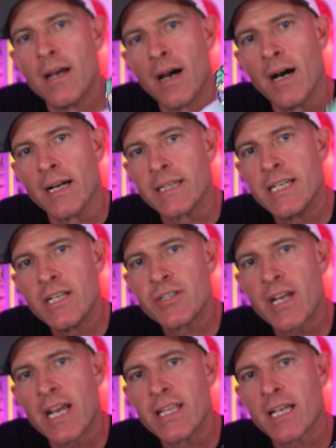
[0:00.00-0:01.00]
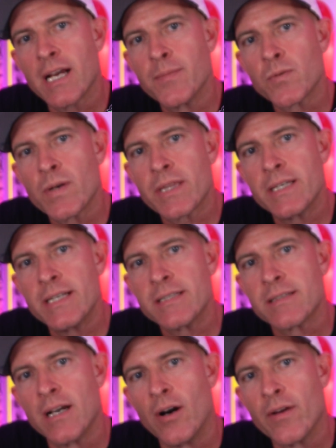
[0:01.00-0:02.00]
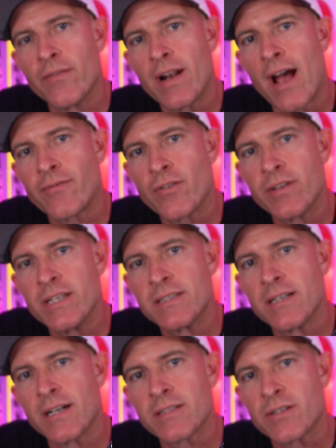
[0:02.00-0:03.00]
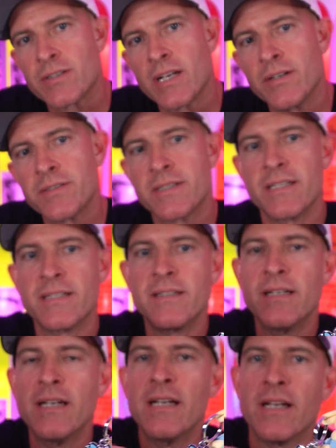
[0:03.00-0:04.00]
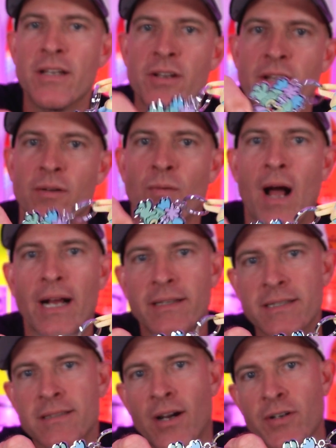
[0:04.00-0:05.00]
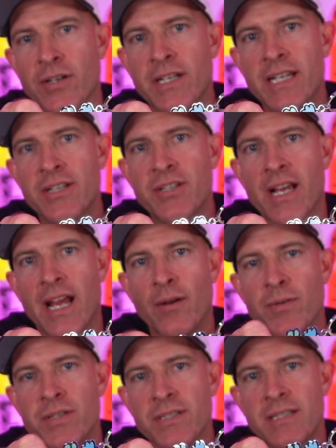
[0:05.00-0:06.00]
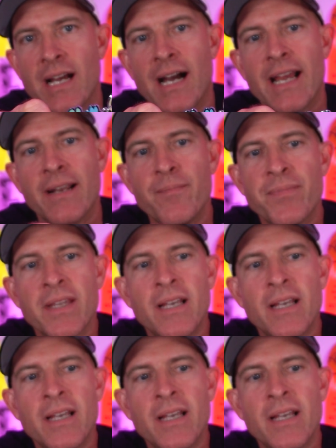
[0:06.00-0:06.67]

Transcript: keychain that comes with it. So even after these dunks are toasted, you could rock this on your keychain, which is tight.